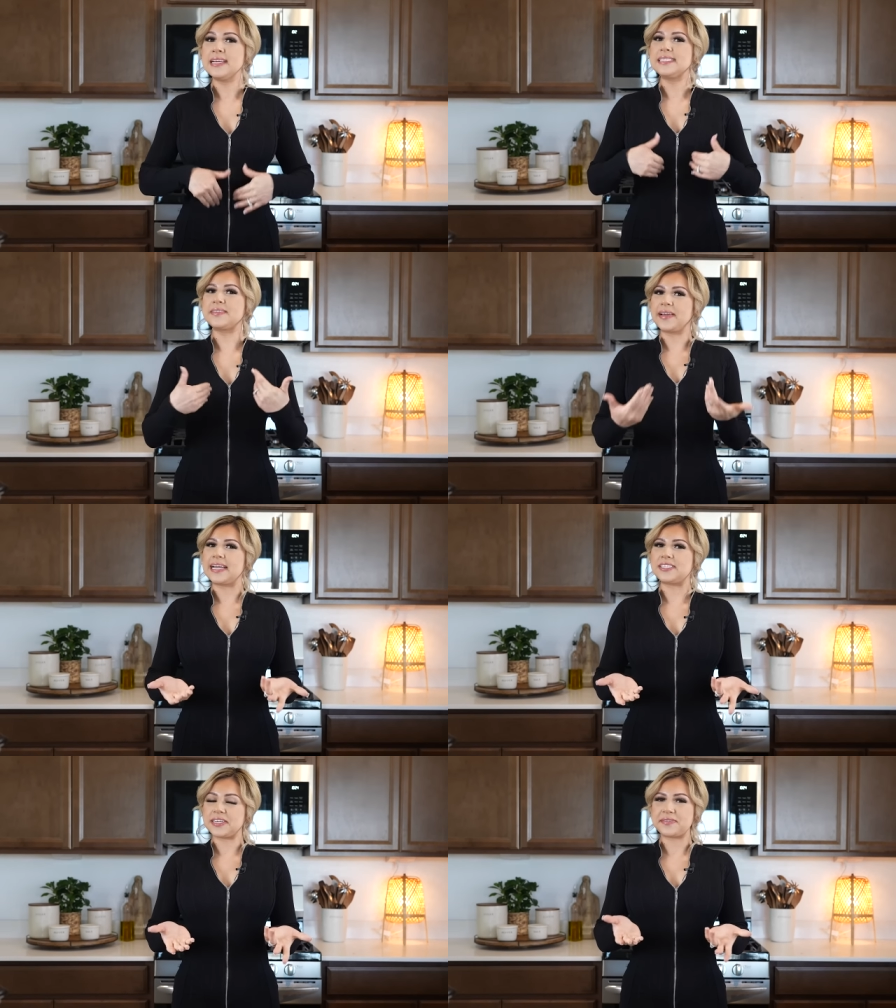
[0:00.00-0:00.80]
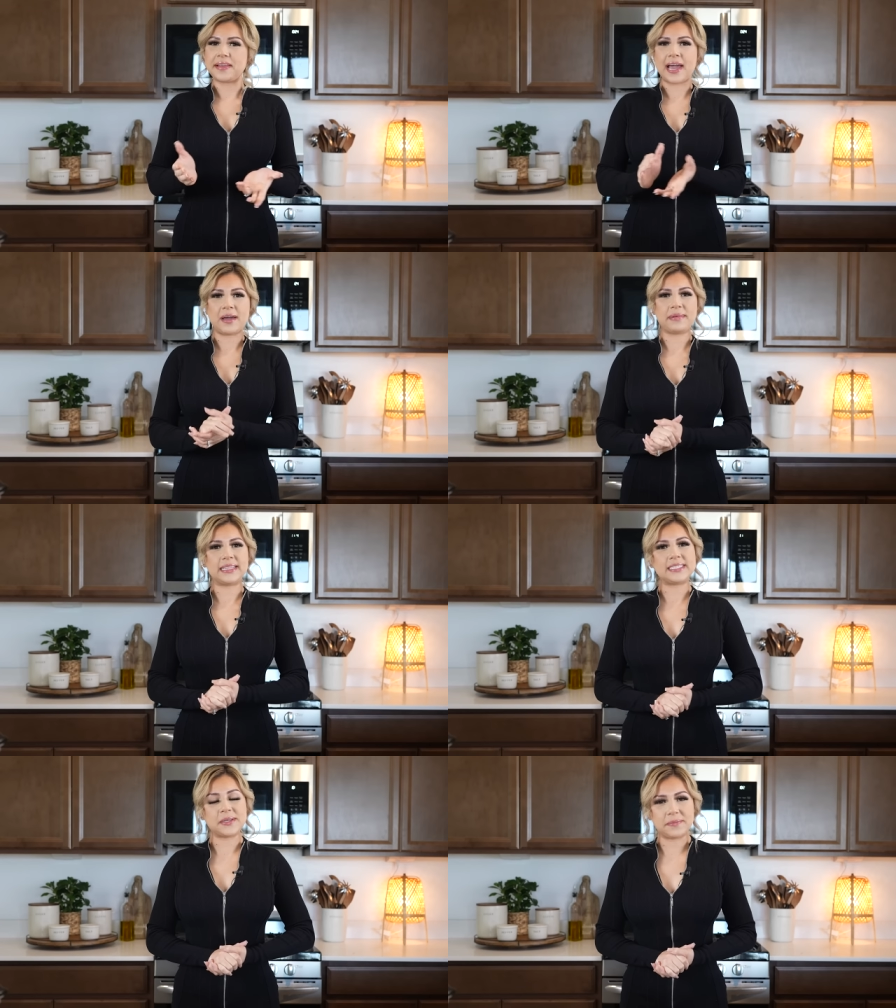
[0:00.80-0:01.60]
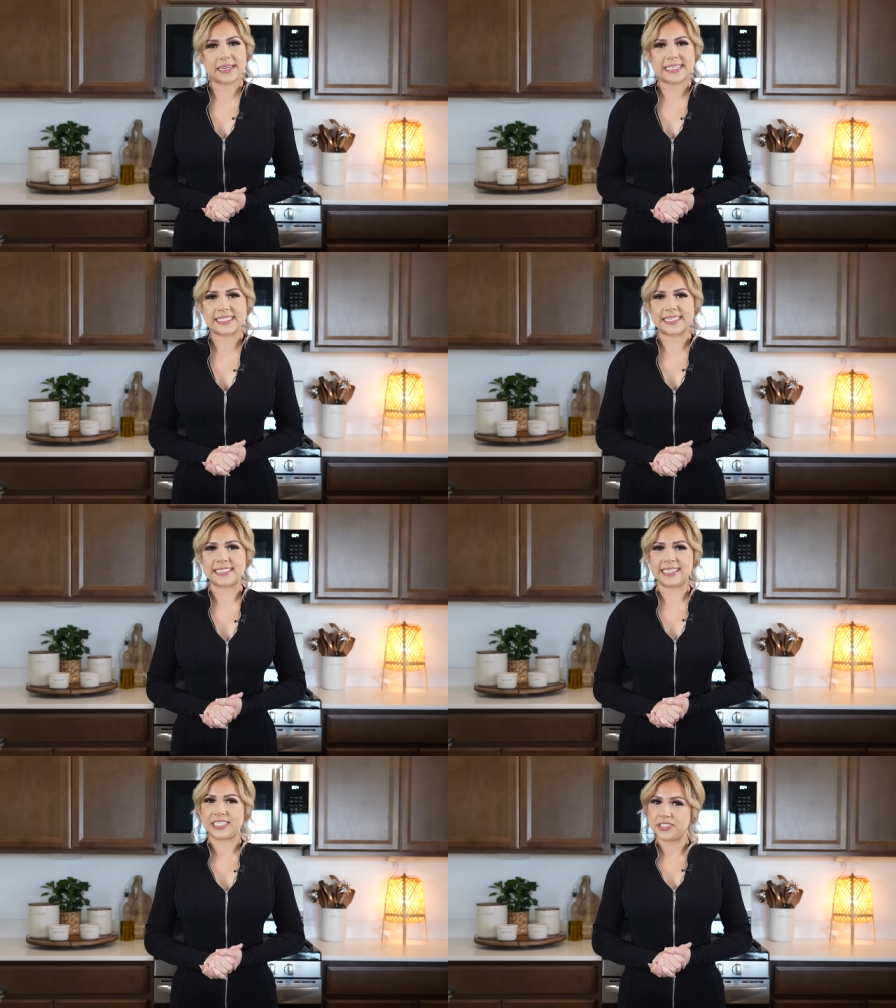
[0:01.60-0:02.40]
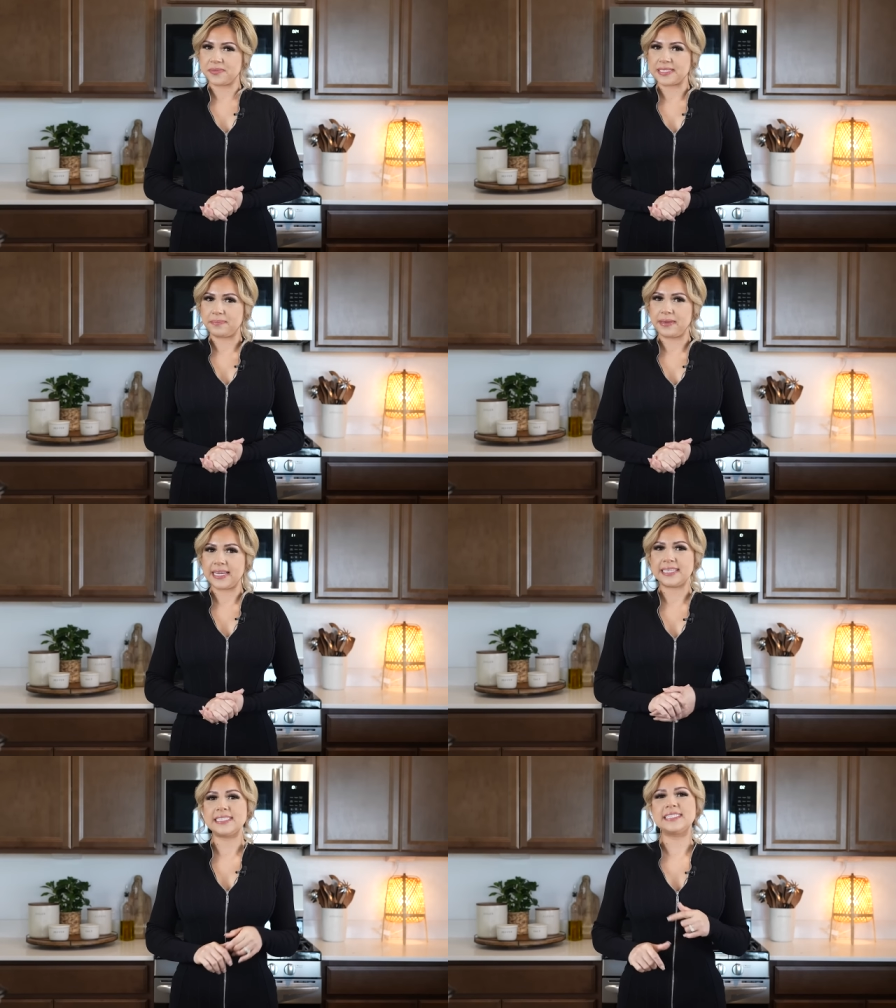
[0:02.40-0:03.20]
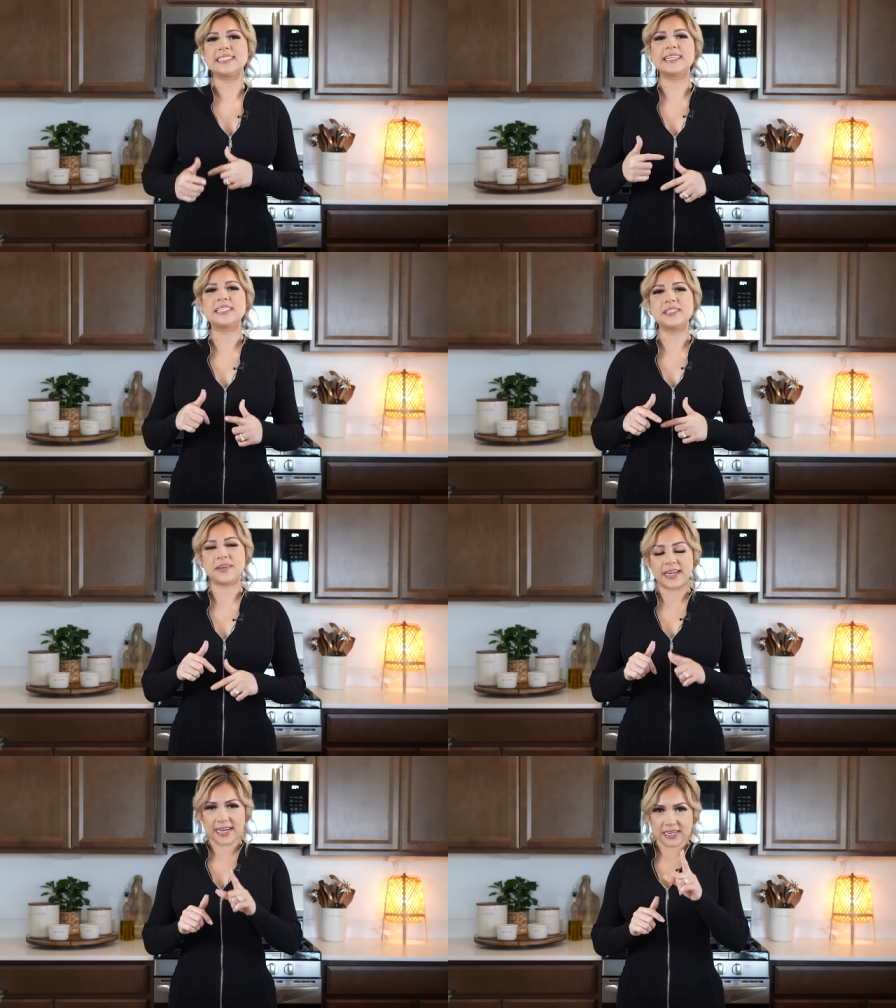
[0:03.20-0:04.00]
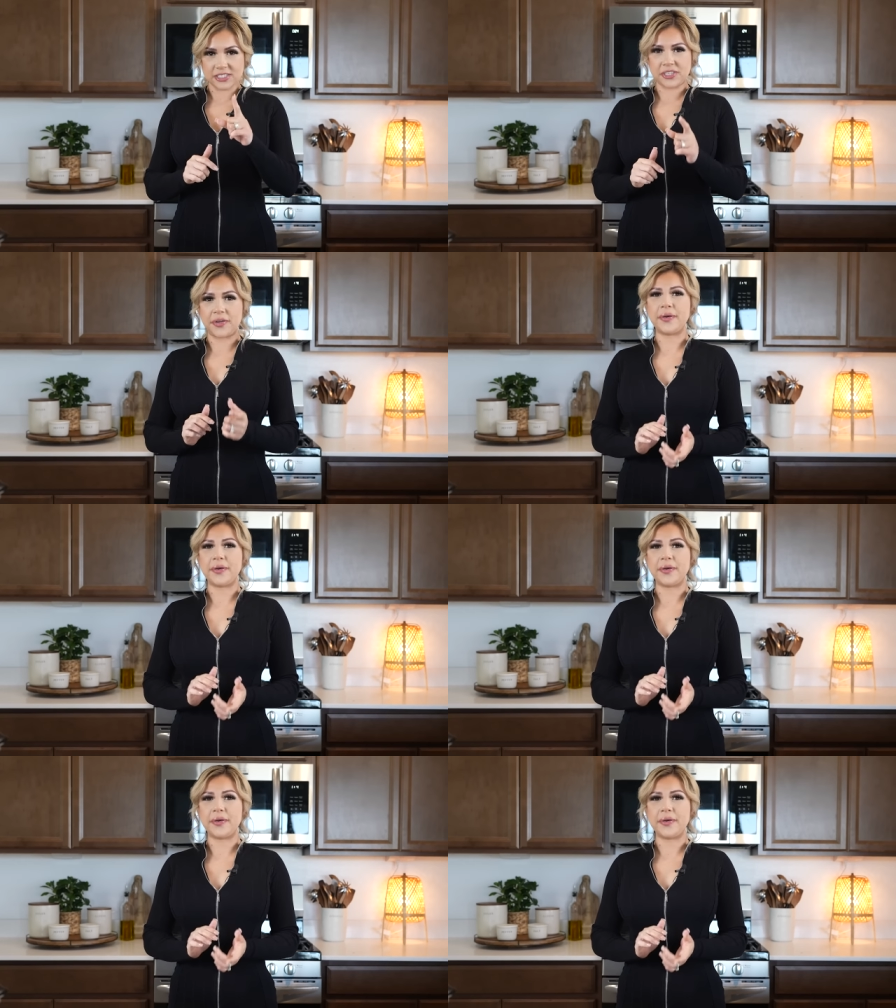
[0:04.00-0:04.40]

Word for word: So in case you guys want to know how to make this super easy and delicious recipe, just stay tuned and I'll show you